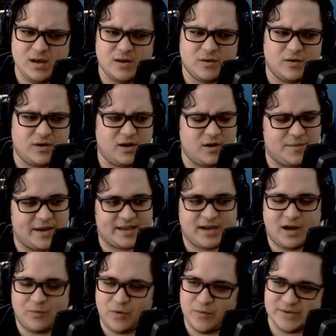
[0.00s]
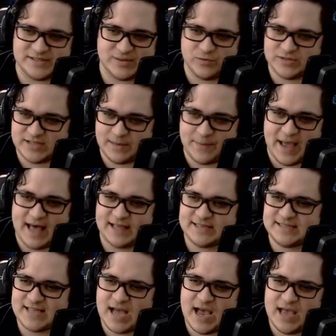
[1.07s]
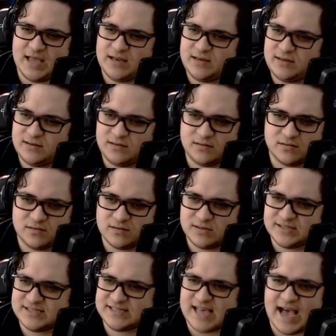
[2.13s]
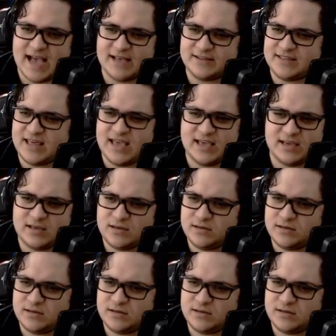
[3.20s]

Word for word: oh my god, what was it? Was it a Palestine side thing?